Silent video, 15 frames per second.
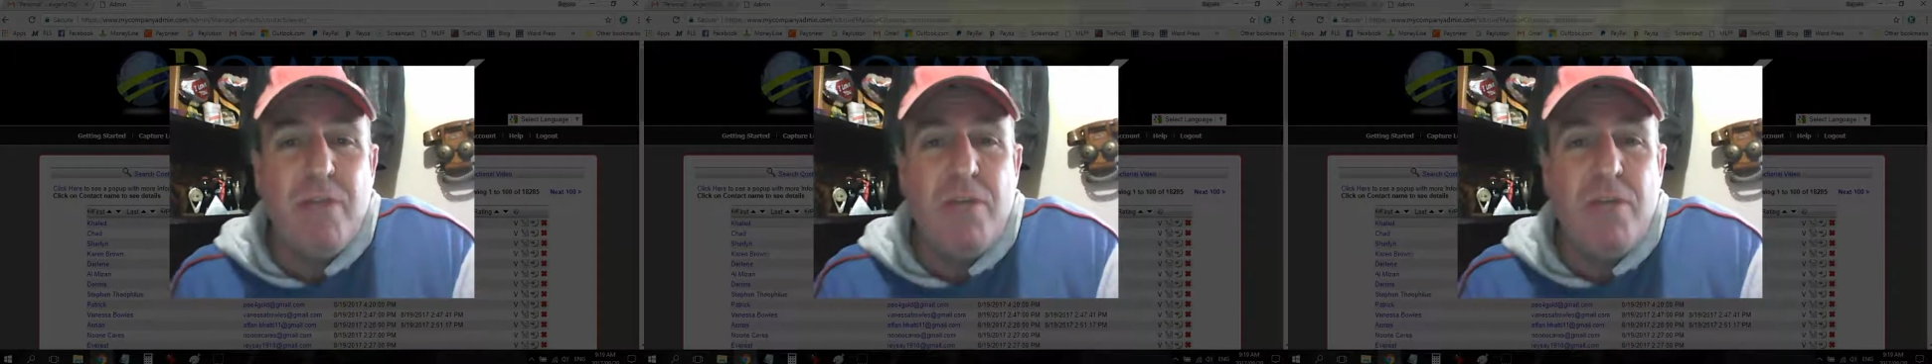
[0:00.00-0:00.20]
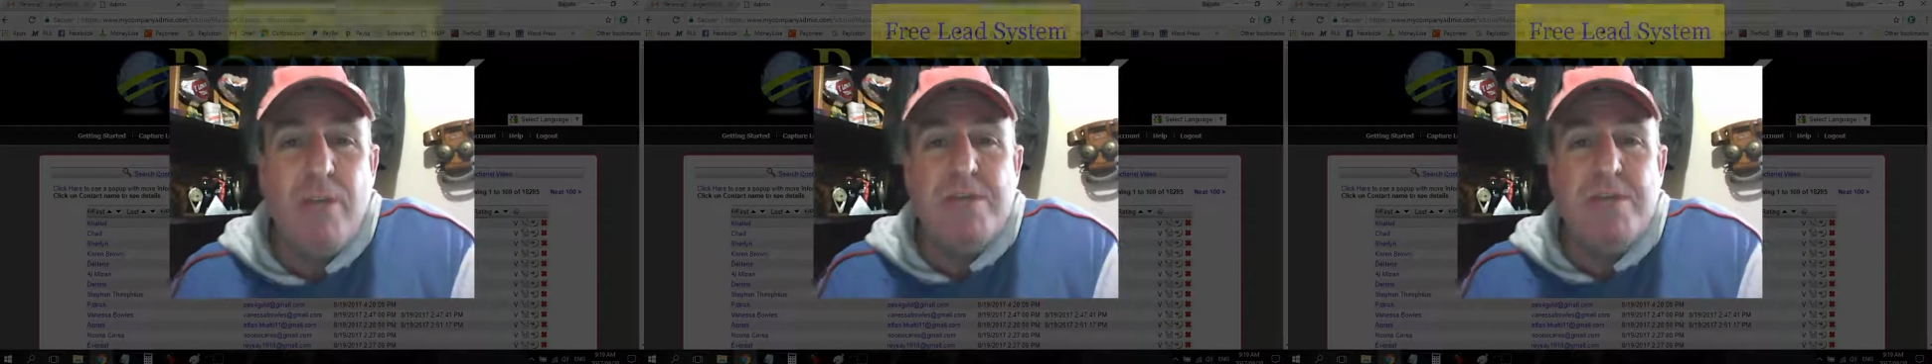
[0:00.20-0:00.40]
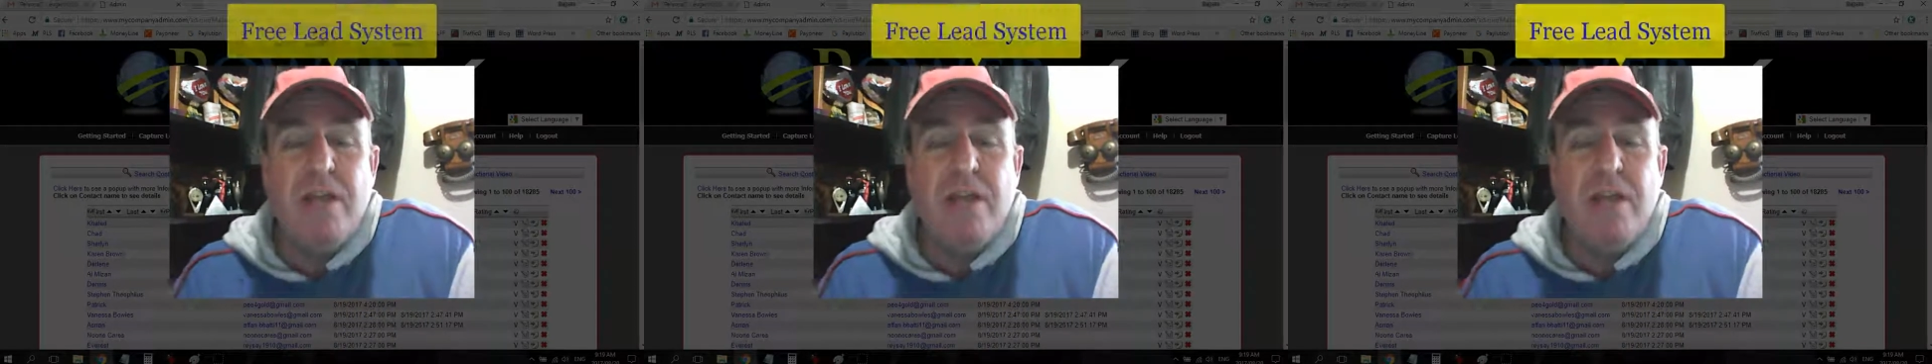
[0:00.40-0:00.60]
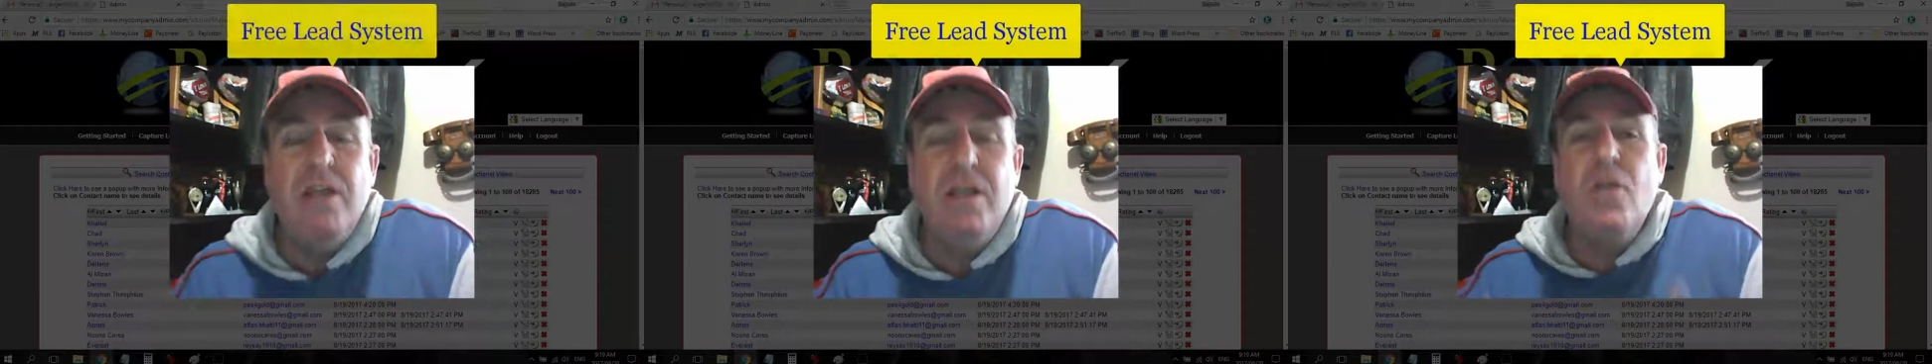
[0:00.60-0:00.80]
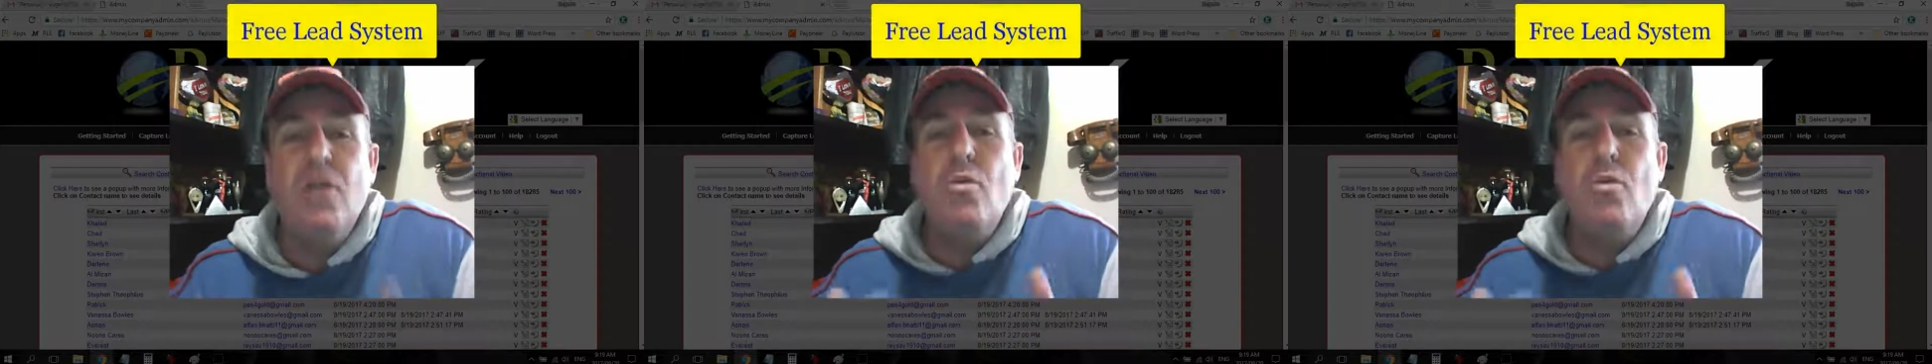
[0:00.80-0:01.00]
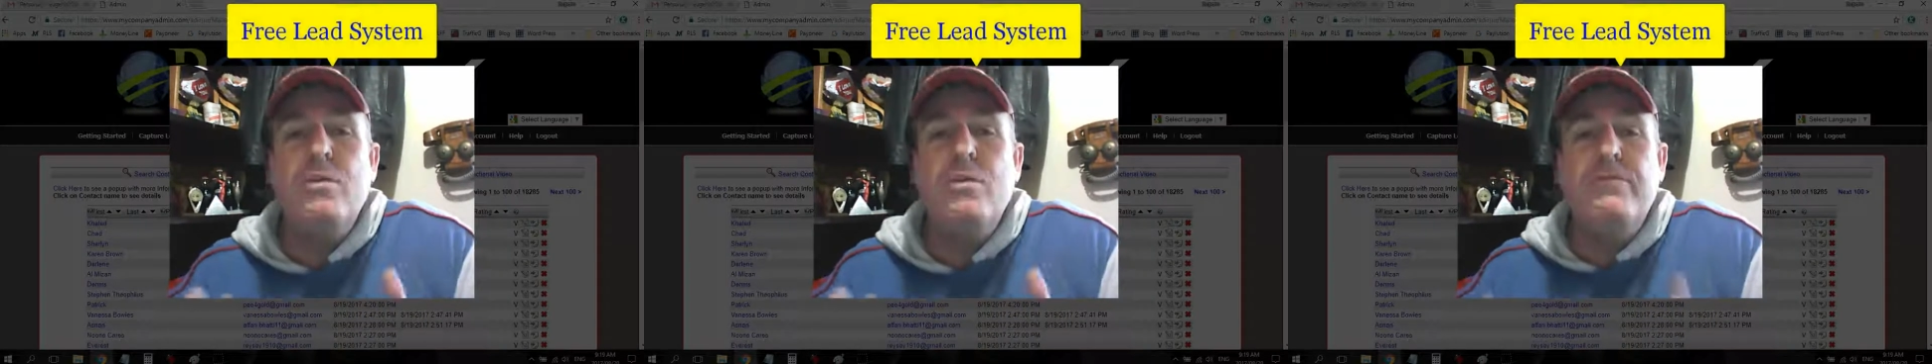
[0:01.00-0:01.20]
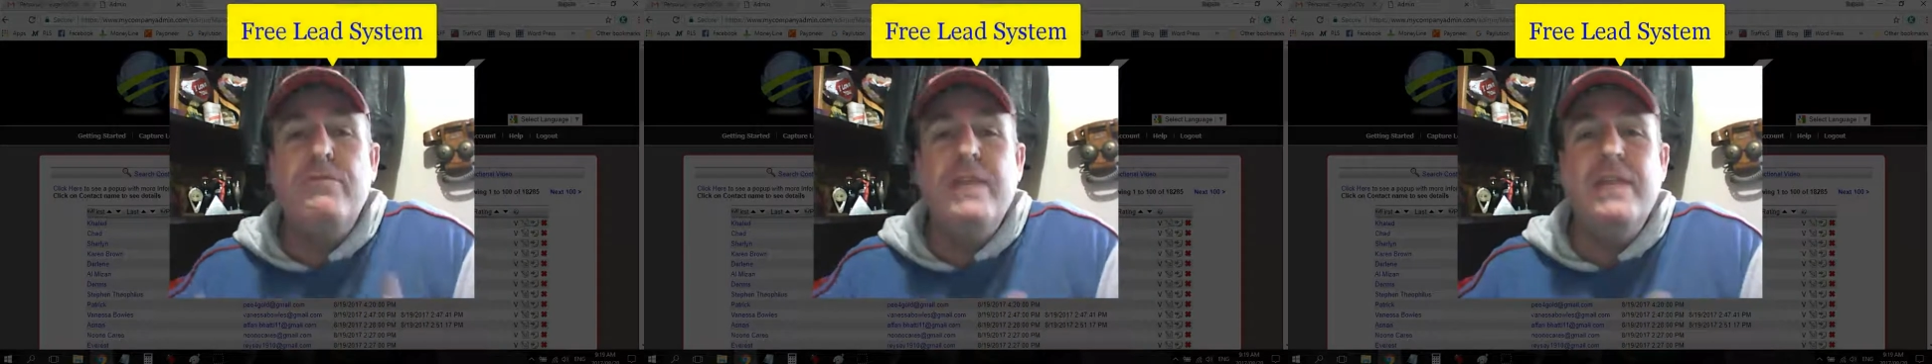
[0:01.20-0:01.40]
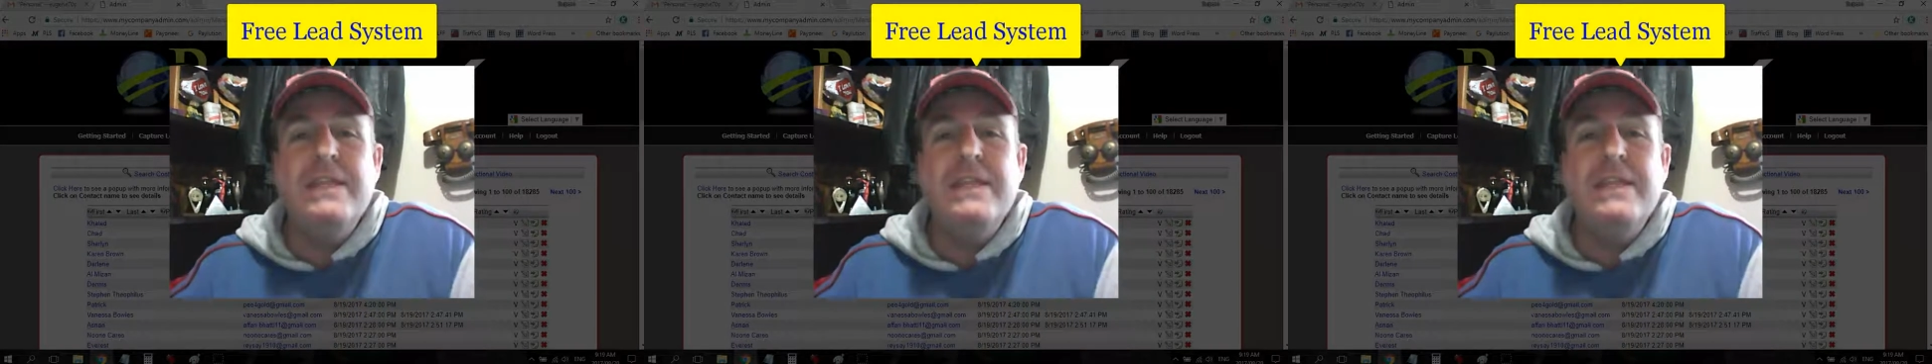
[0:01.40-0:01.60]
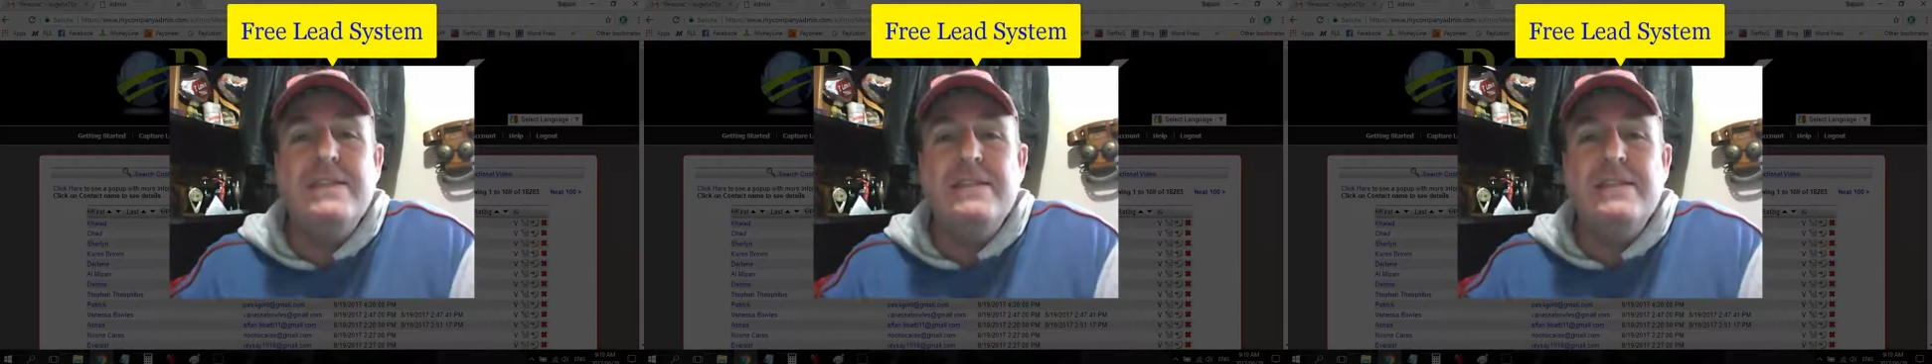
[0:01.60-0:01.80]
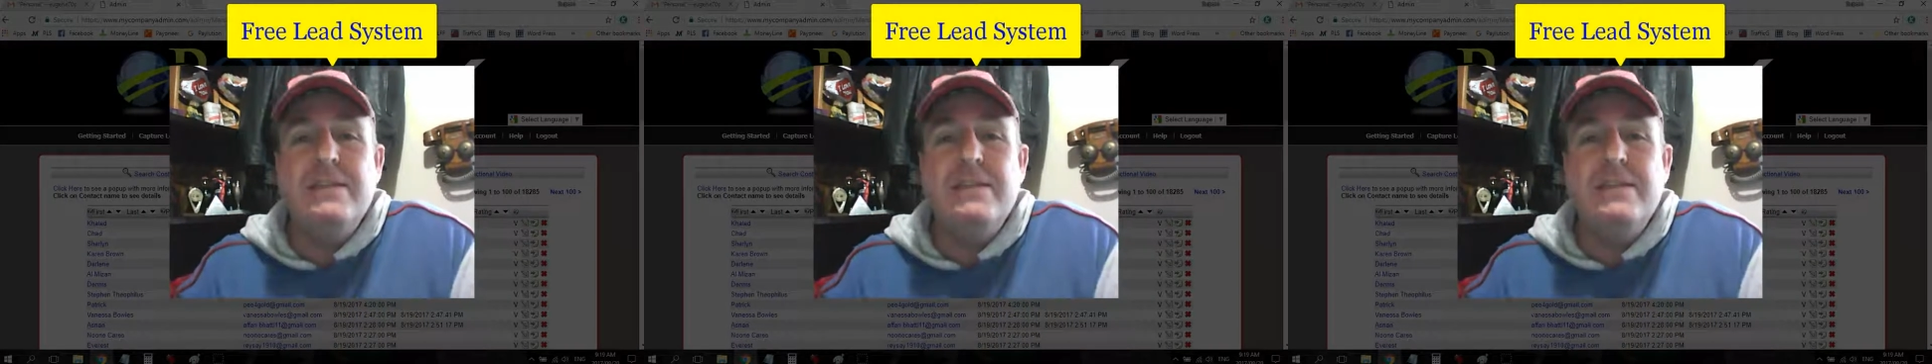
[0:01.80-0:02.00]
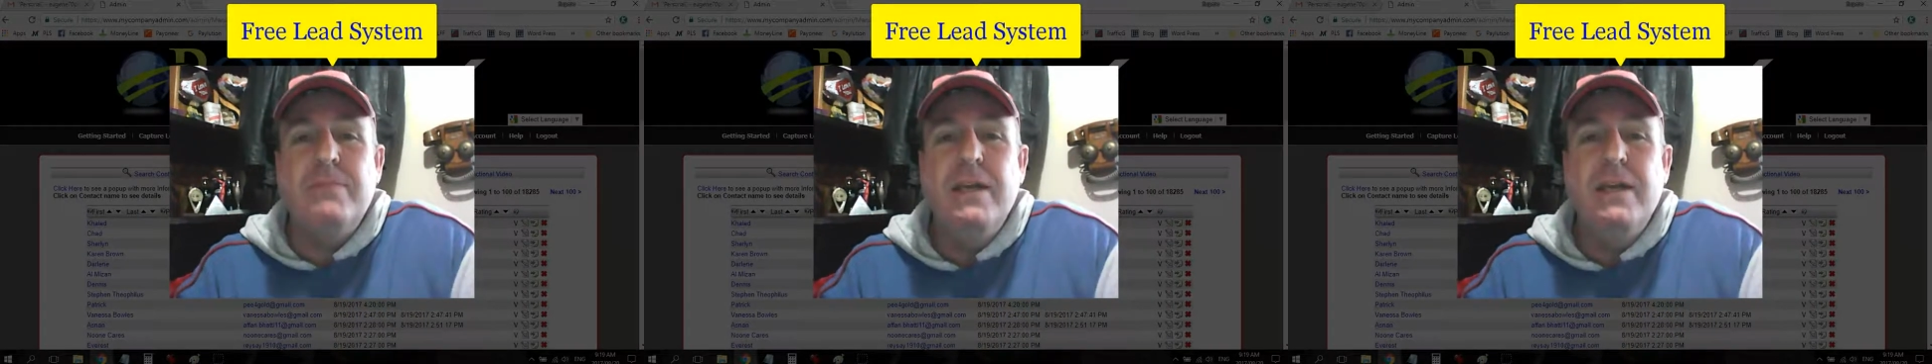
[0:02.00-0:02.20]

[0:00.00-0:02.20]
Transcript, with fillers: website called The Free Lead System.